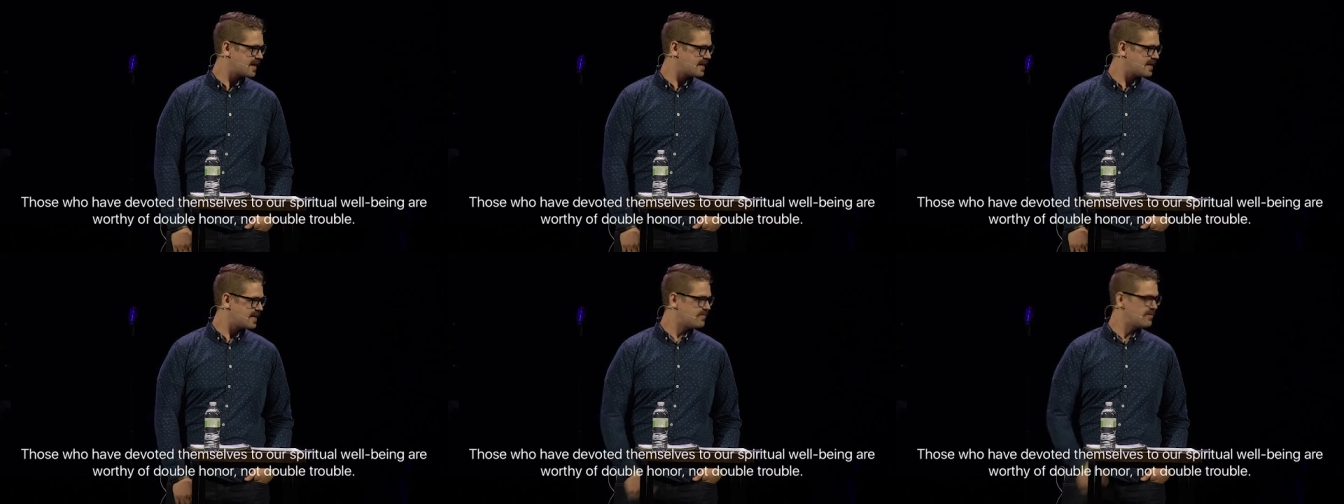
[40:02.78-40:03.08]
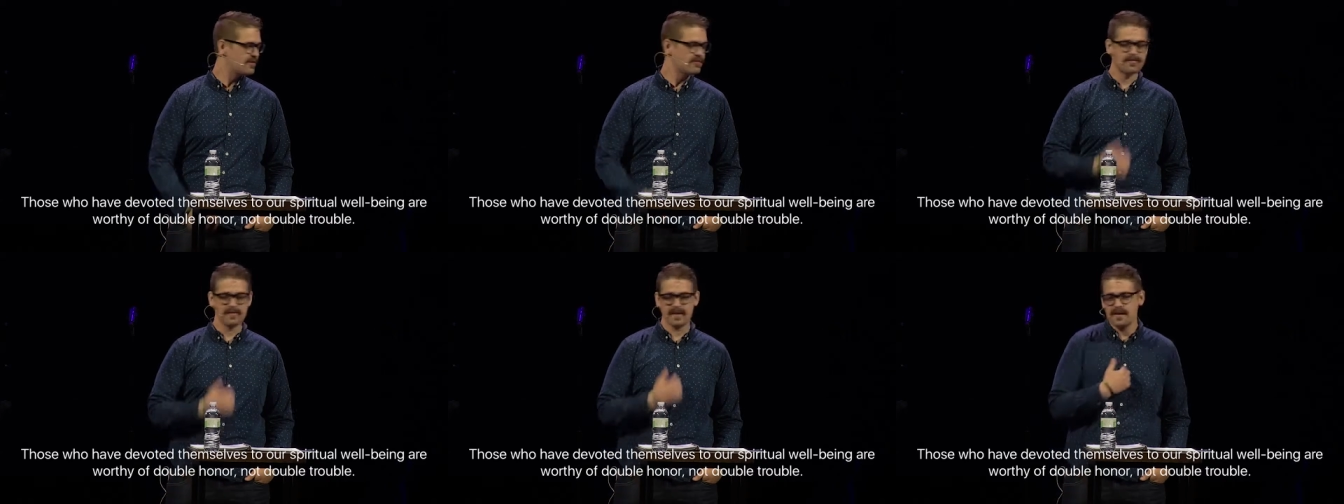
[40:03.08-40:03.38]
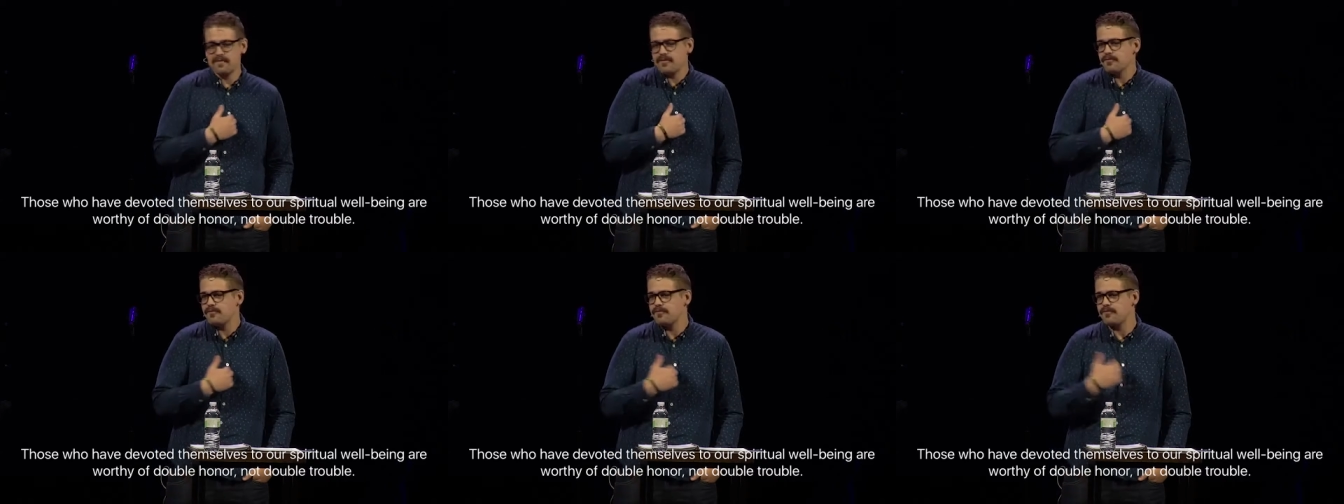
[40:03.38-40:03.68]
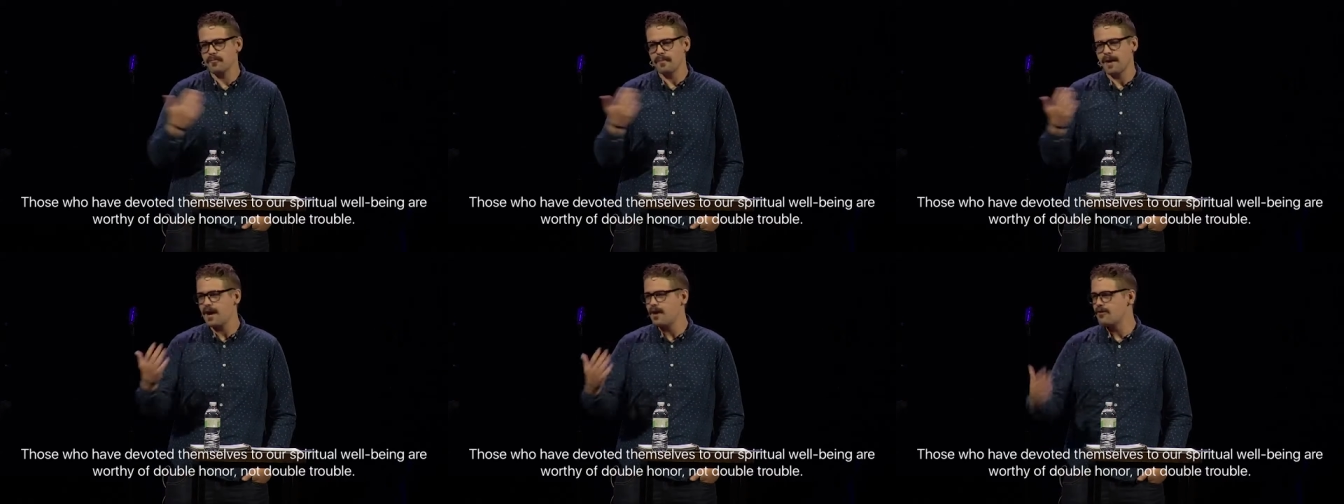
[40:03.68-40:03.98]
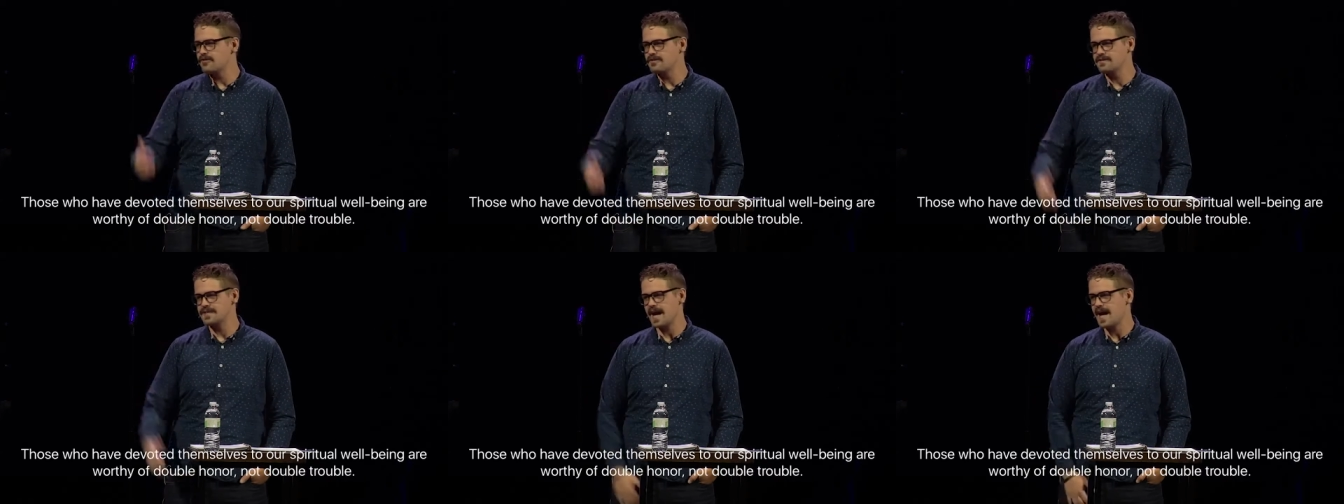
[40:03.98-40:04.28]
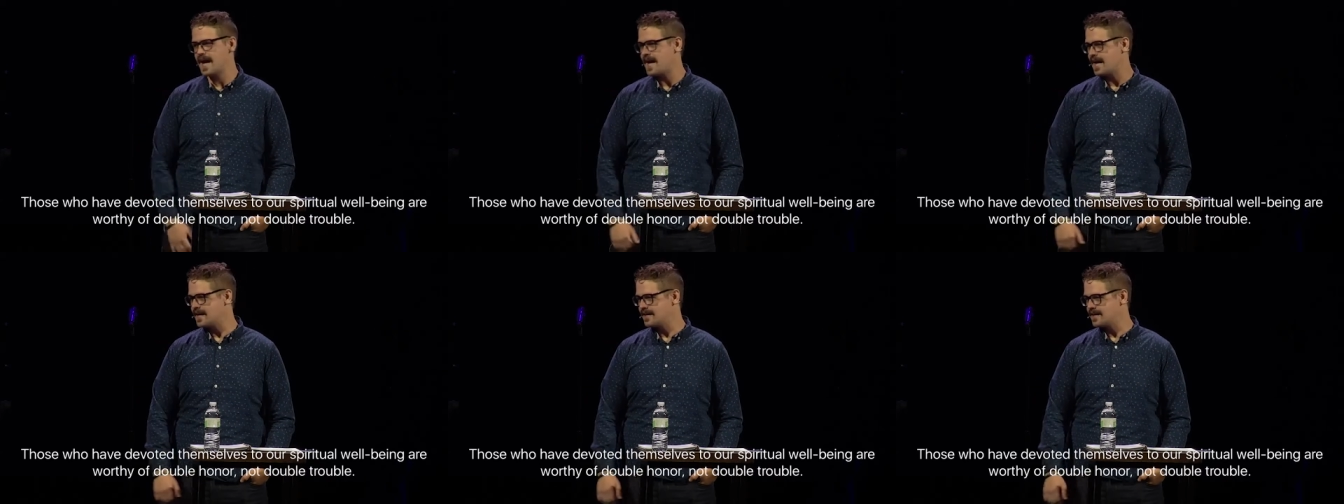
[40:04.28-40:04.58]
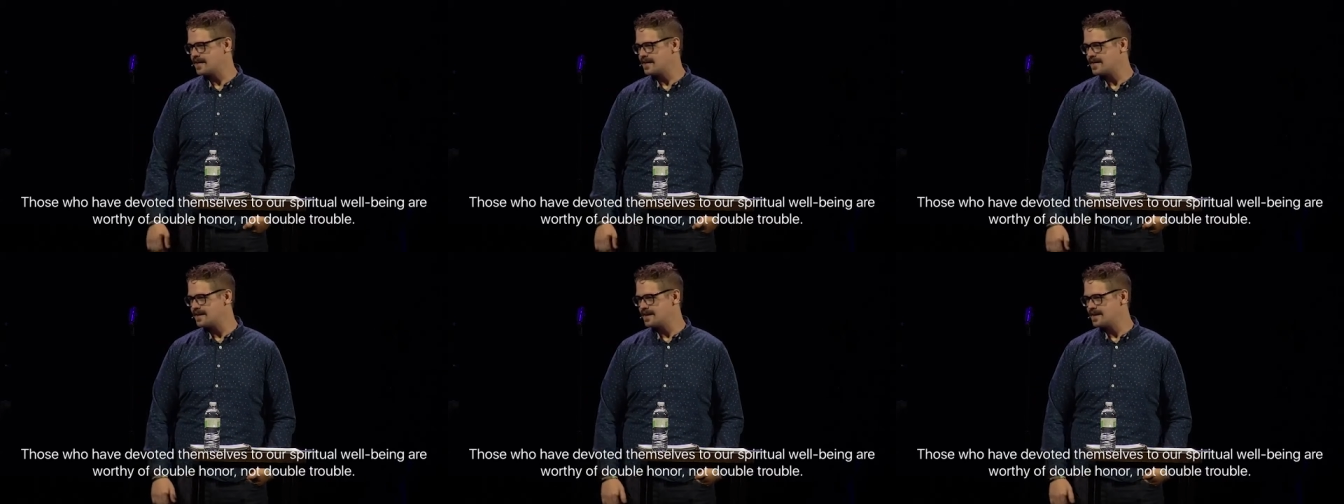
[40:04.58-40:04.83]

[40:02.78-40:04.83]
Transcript: Even for my own dad,